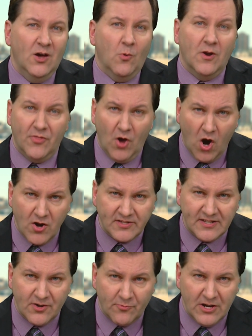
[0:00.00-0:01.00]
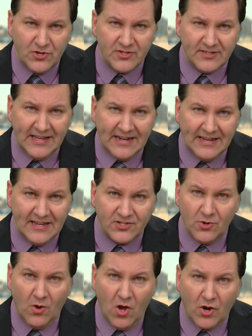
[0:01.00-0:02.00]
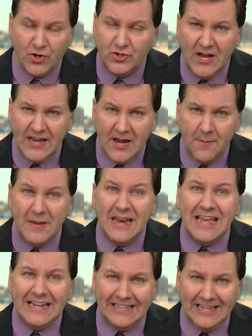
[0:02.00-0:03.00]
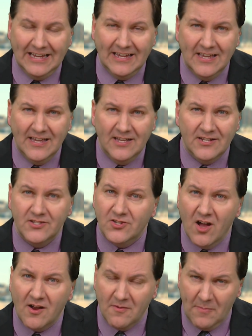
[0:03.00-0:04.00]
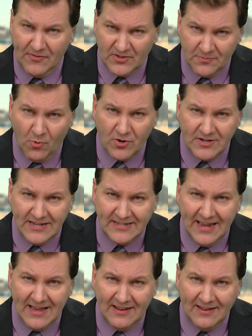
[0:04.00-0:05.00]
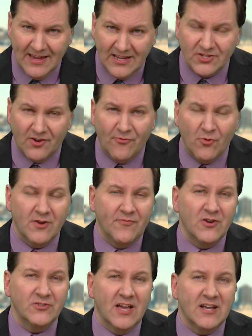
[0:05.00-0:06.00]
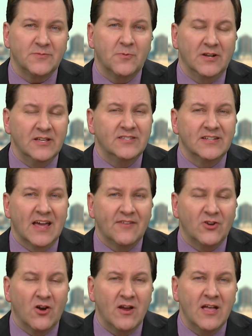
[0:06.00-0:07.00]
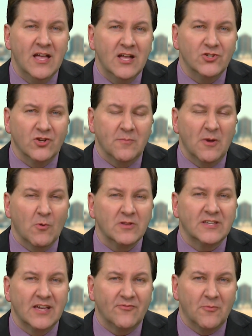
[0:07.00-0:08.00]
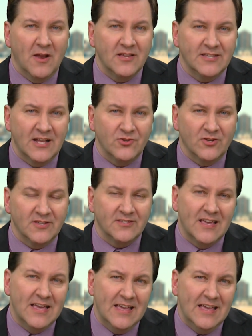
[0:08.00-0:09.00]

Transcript: One of the hardest hit regions lately is no longer China, but Italy. To talk about this more in detail is our foreign affairs expert, Lisa Daftari, joining me once again from Los Angeles.